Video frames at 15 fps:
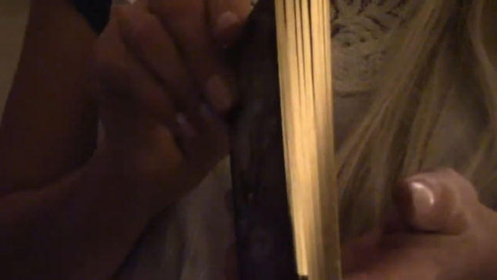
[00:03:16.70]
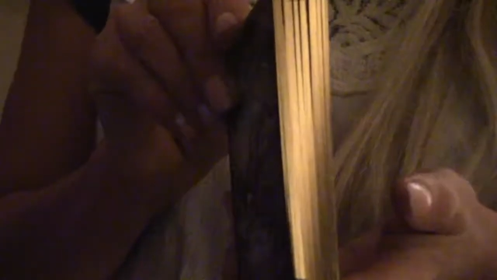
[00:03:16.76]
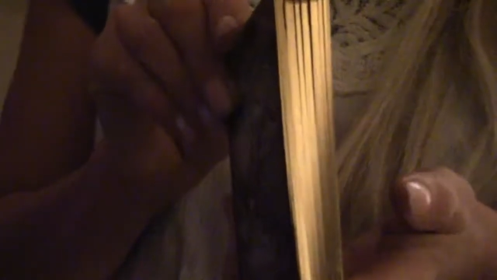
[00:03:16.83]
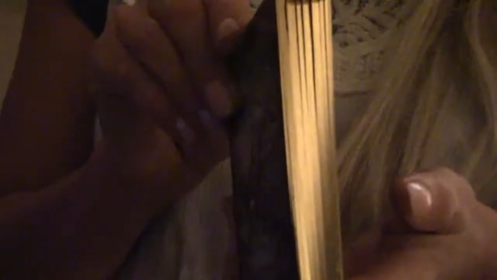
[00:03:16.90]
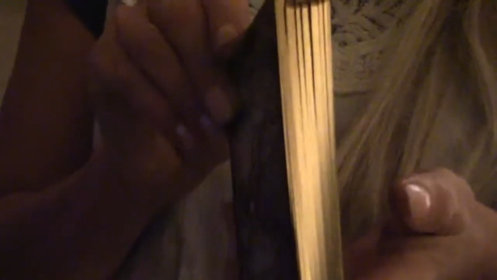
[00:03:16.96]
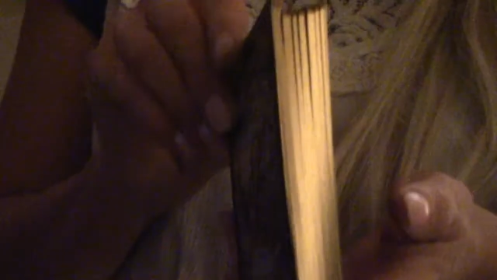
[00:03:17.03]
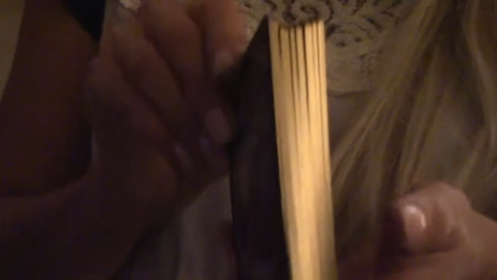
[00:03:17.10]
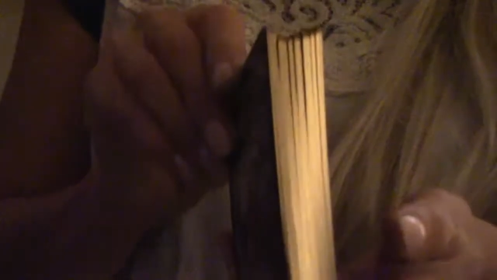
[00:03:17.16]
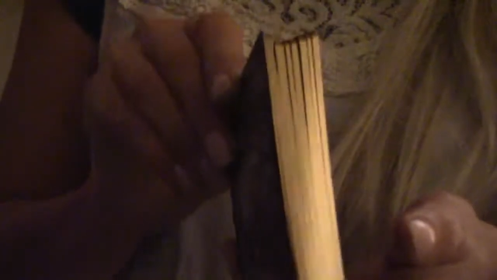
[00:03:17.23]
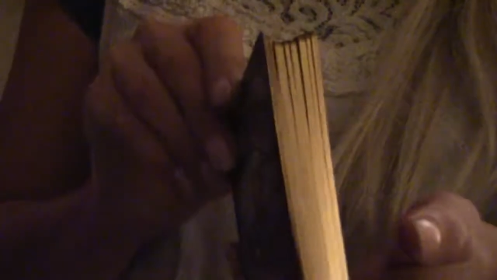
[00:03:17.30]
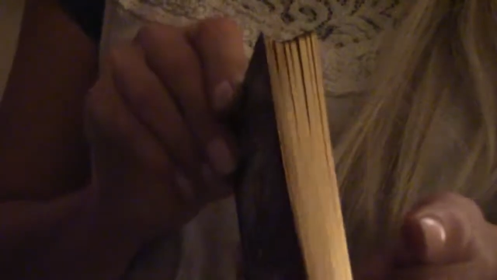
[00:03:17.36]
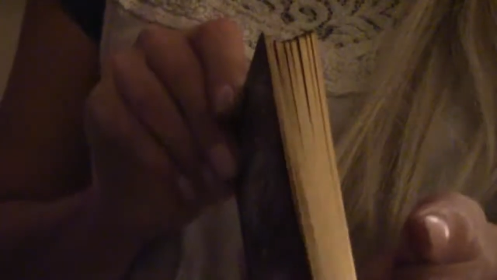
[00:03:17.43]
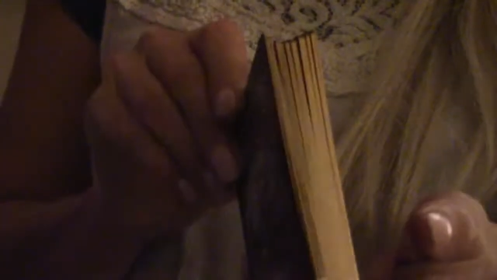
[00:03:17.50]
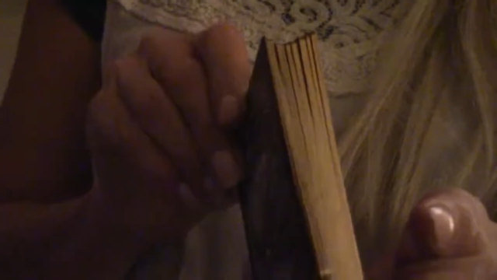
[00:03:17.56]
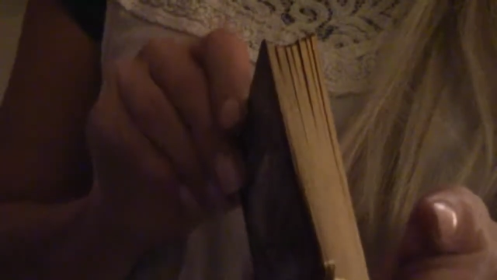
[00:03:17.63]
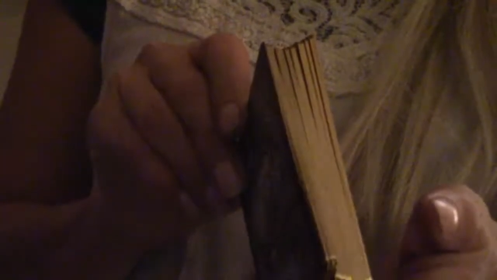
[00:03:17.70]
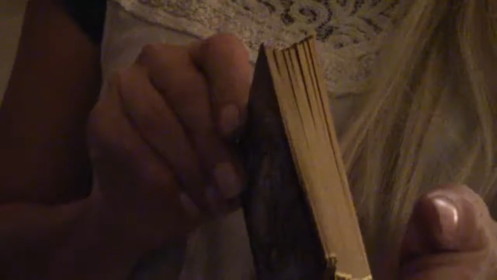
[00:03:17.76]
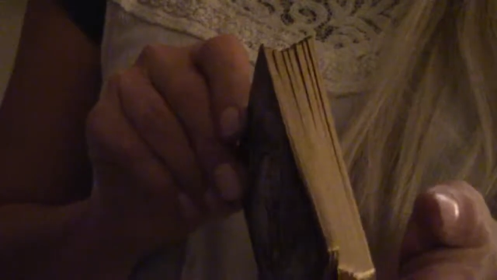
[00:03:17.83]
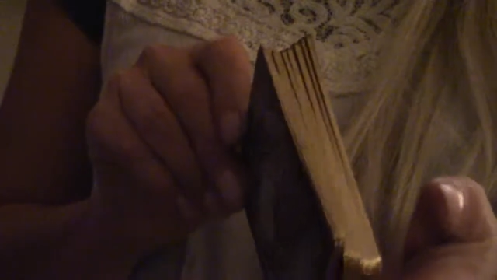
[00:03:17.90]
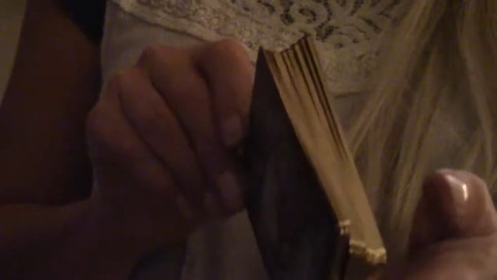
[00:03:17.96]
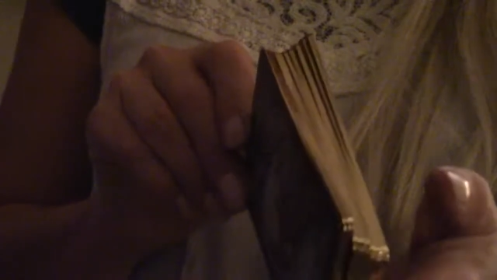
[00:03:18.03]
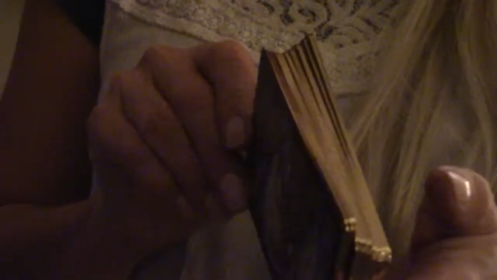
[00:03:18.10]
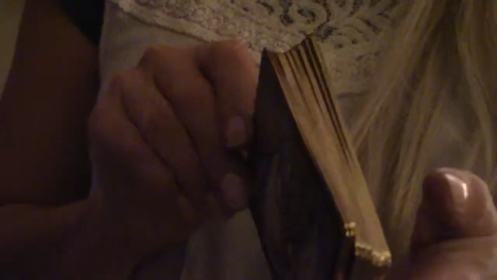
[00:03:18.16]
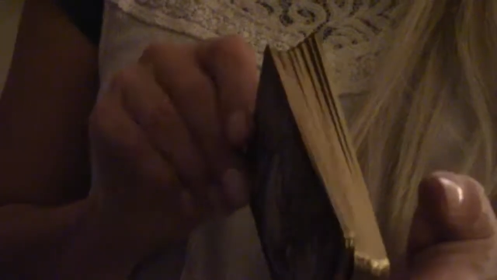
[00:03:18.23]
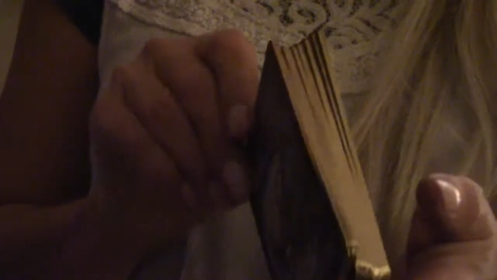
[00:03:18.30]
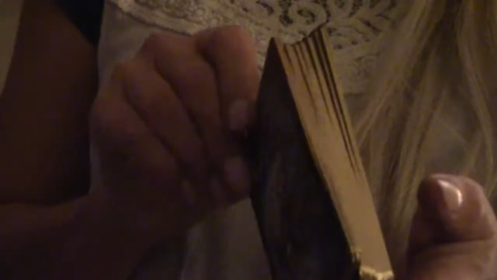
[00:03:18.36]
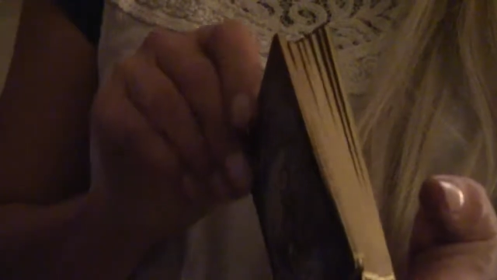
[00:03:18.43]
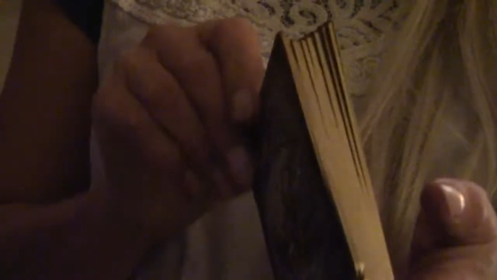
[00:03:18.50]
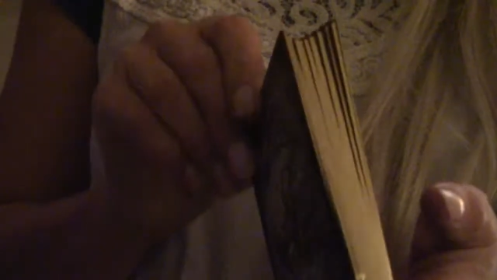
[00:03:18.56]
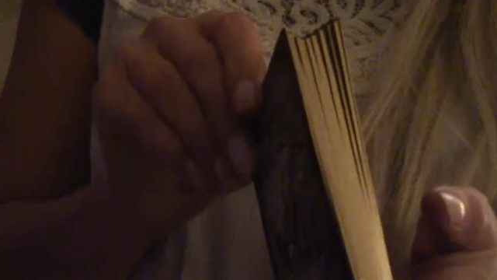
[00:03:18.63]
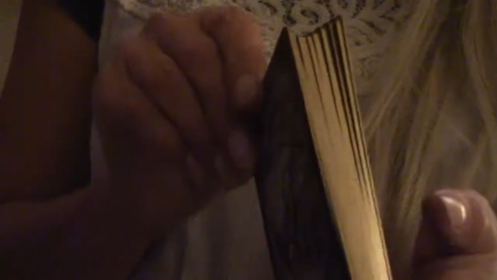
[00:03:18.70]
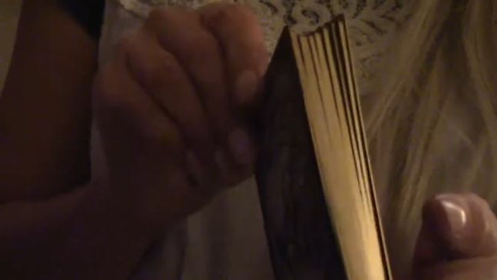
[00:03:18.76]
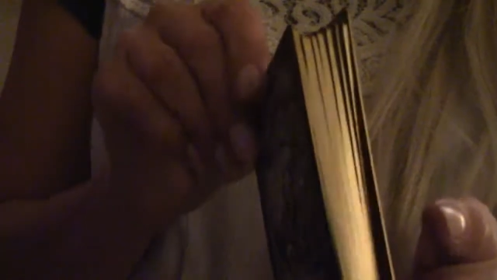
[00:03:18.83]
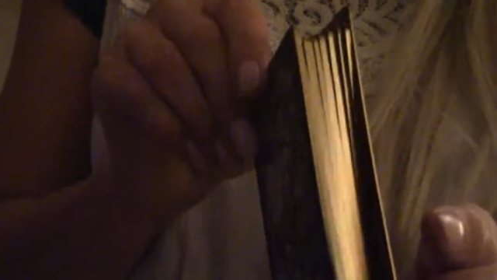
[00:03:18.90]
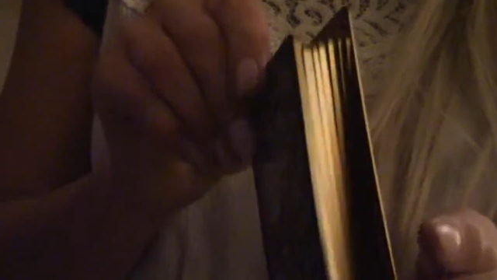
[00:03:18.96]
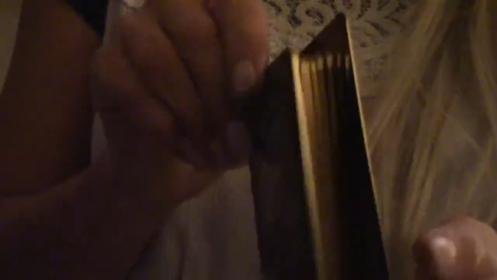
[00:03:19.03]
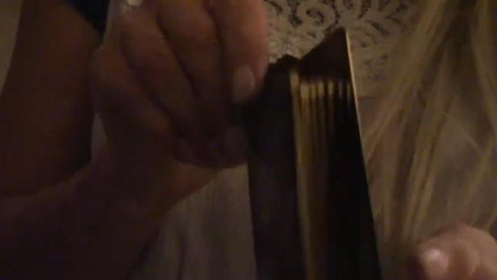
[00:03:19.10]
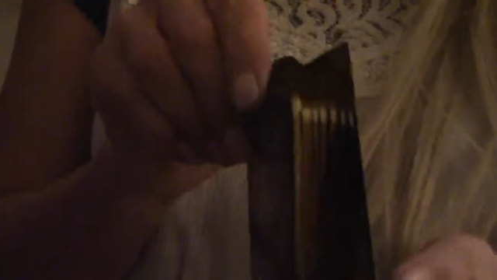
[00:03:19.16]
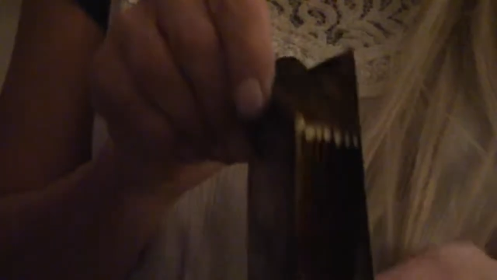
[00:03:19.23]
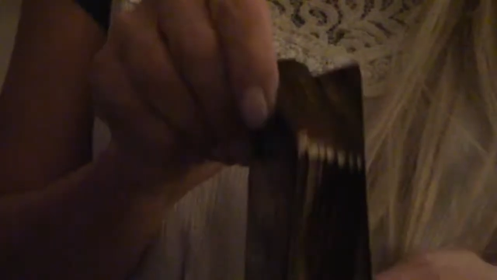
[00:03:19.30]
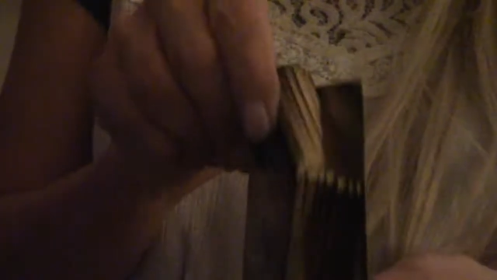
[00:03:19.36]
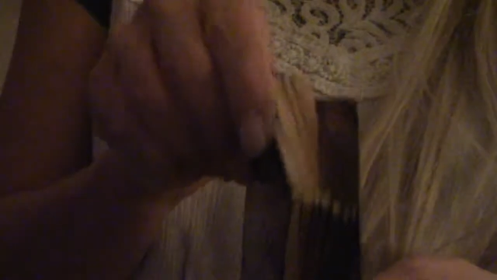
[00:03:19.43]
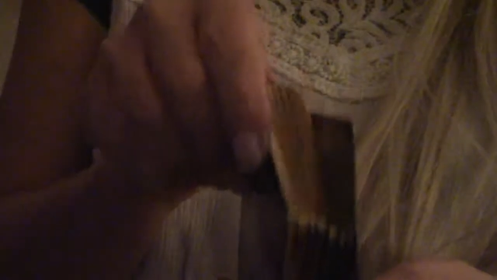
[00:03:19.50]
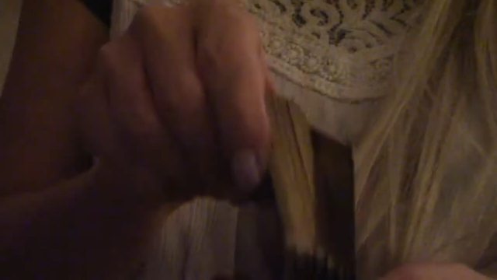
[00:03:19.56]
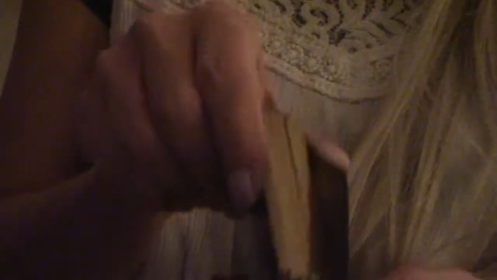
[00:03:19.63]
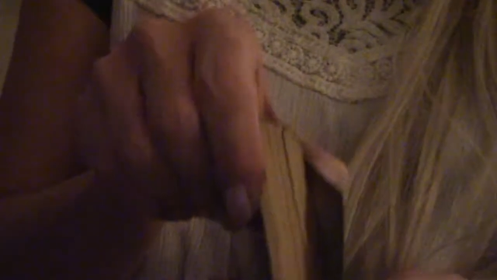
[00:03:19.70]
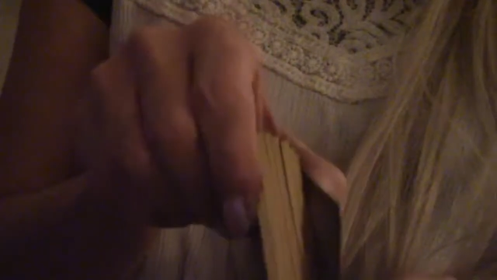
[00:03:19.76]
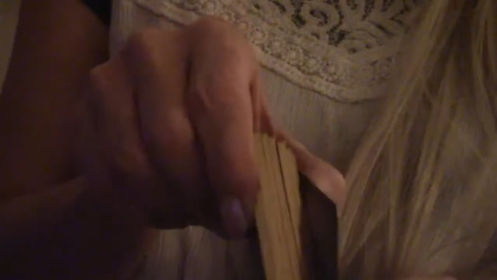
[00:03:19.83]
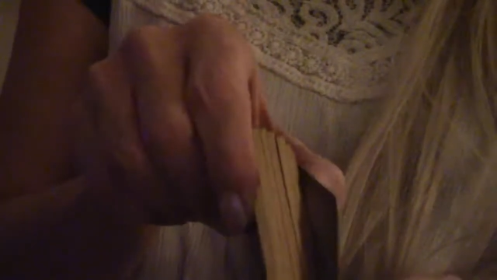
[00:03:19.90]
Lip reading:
(no speaker visible)